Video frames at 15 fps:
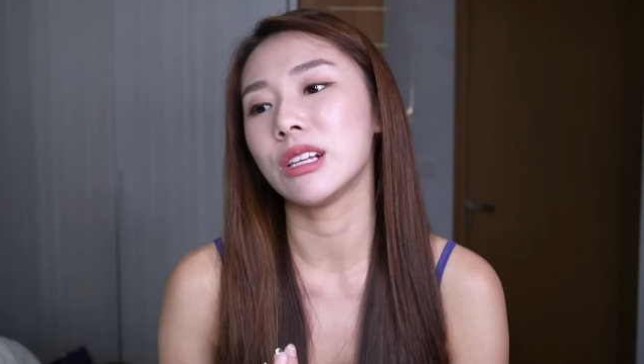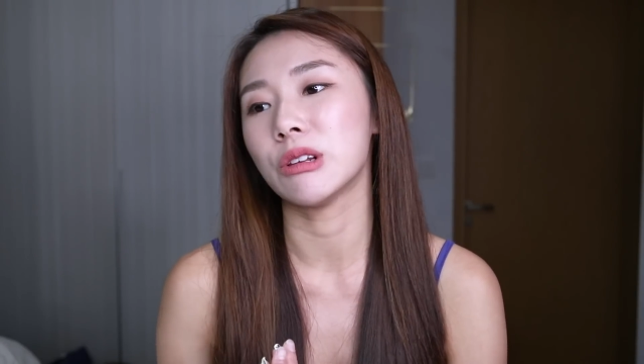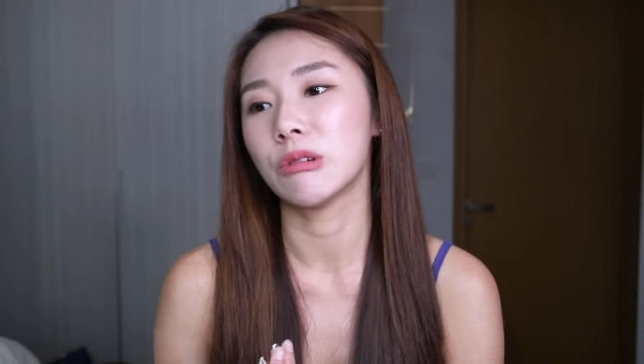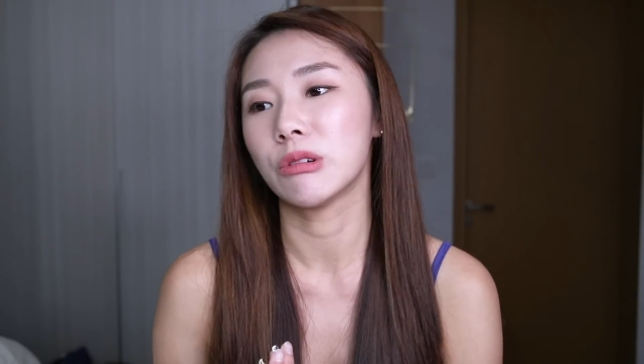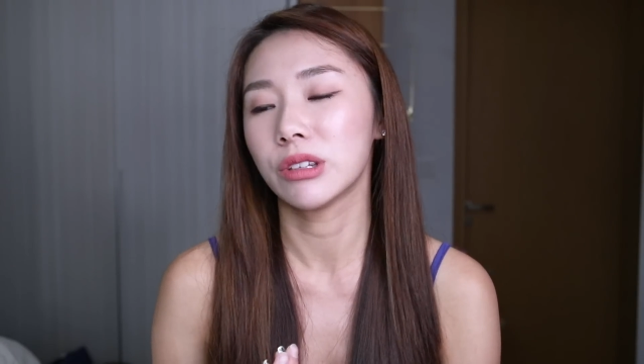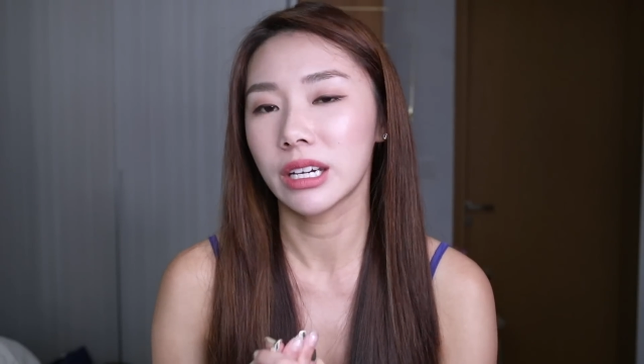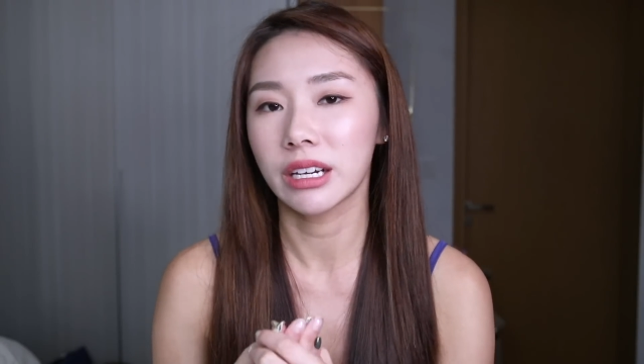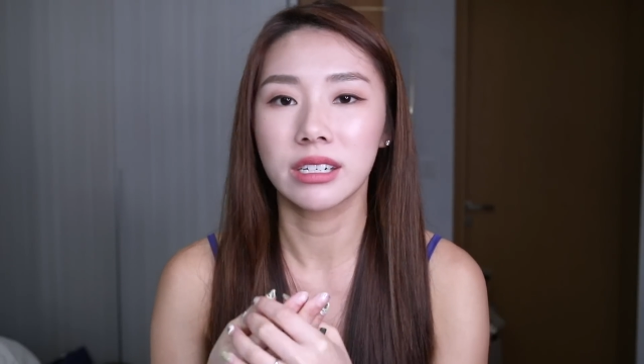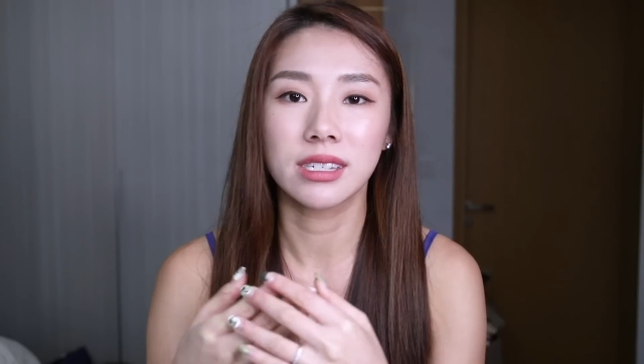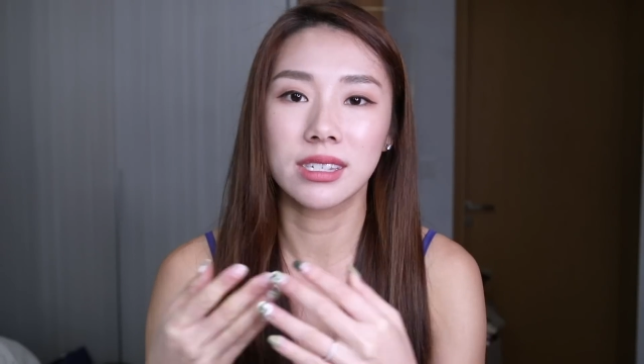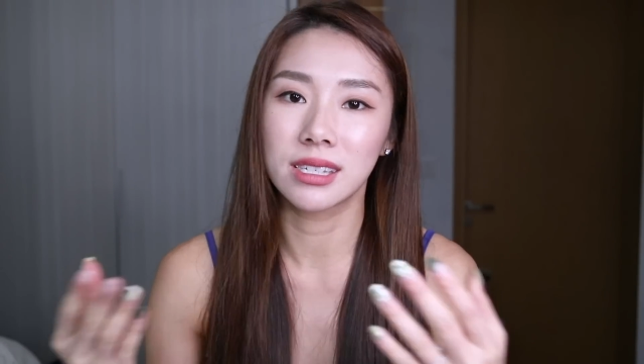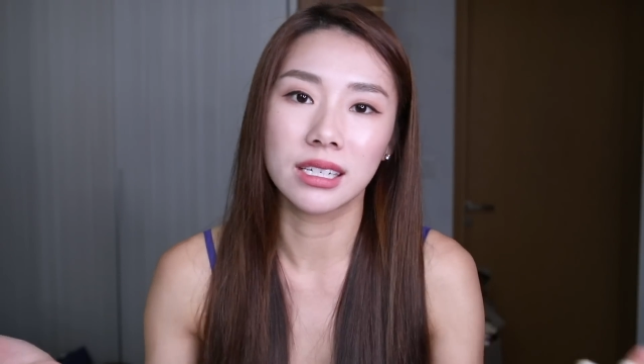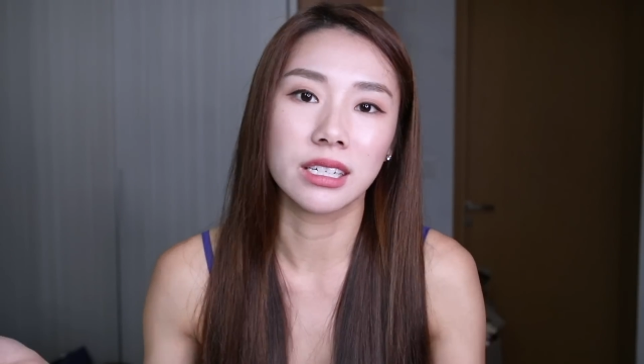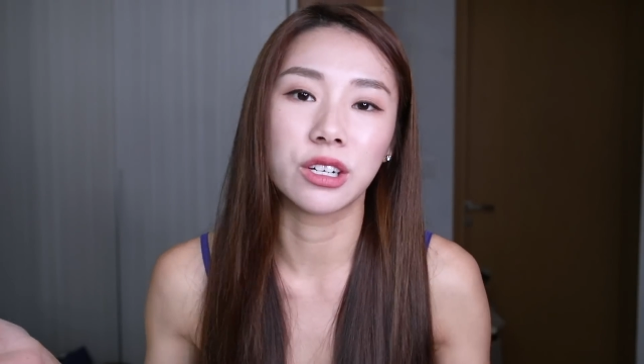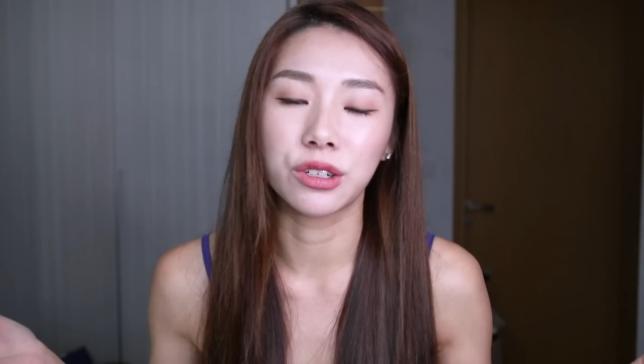you know, there's
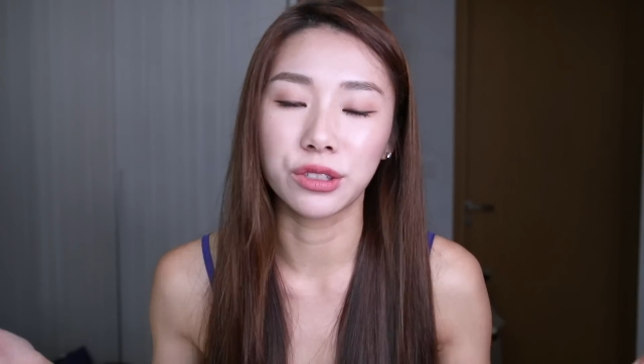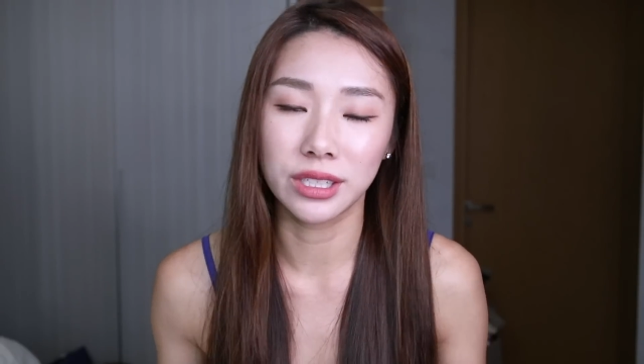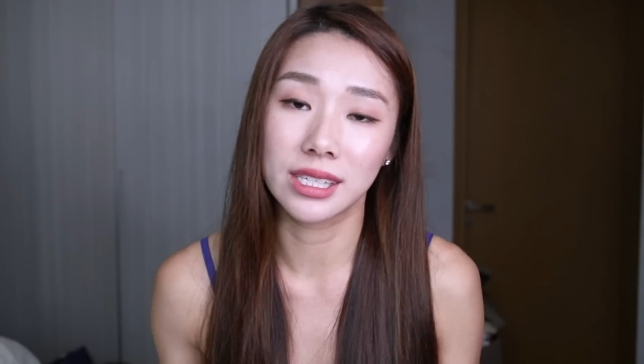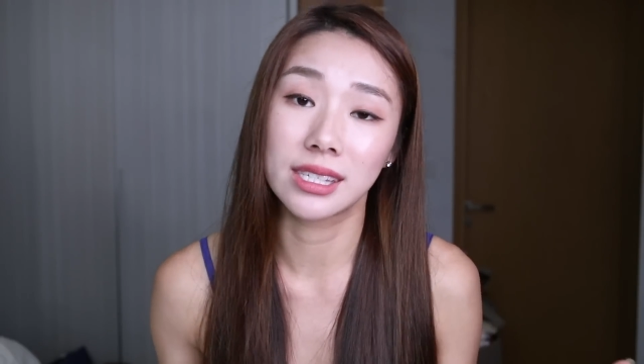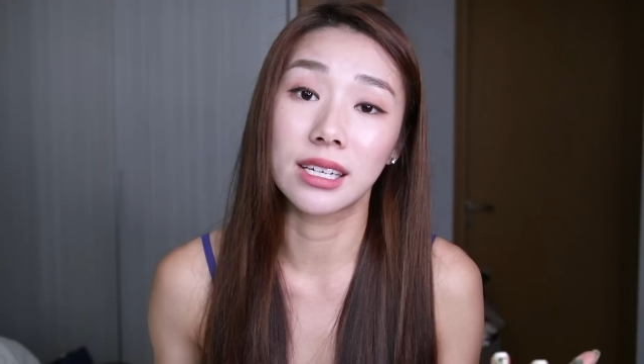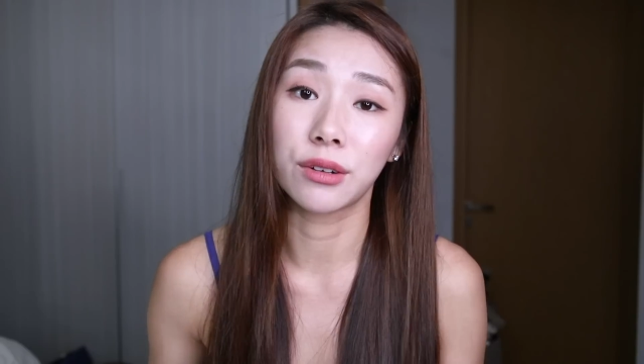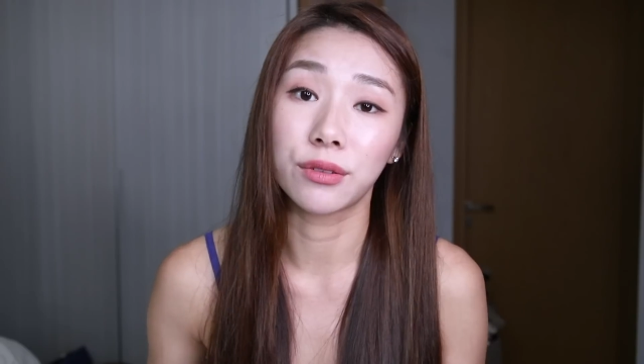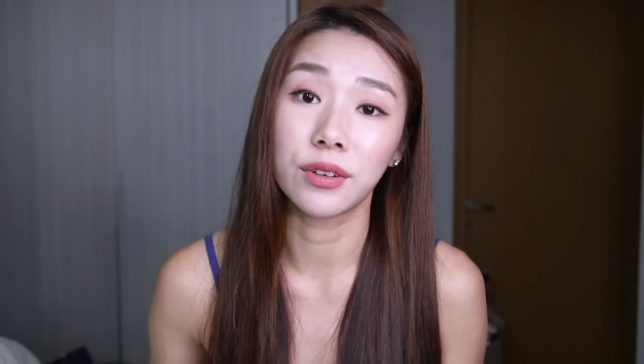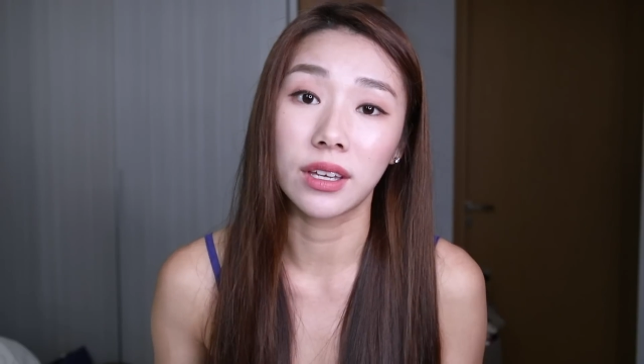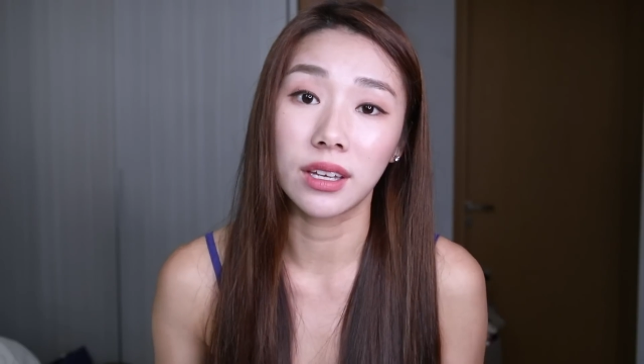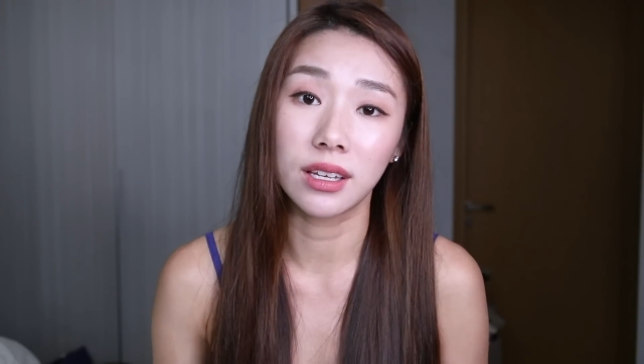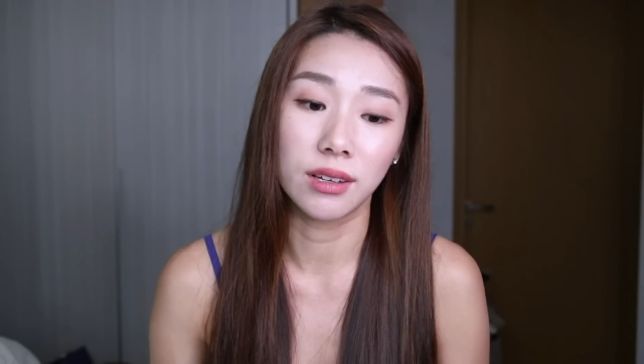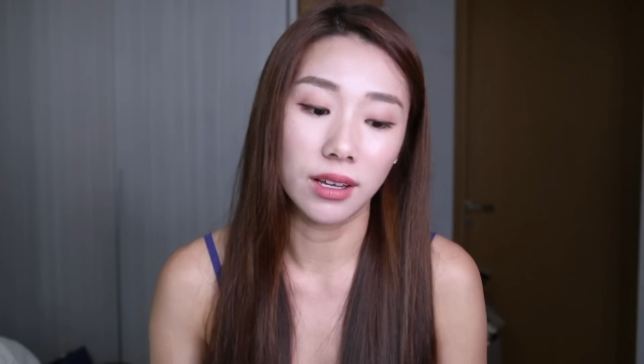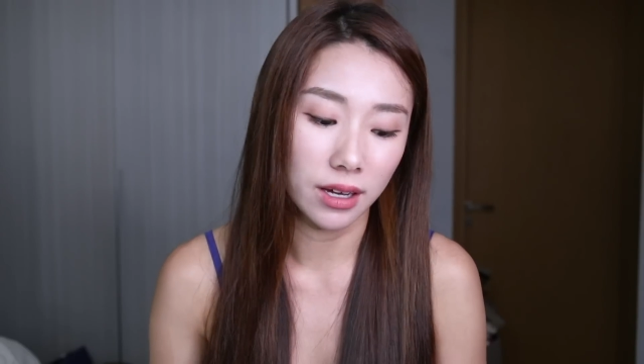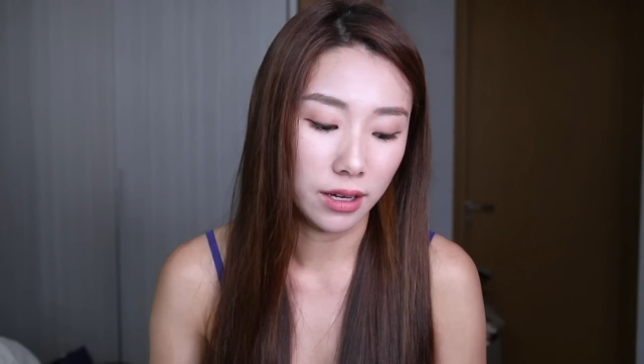silicone and sulfate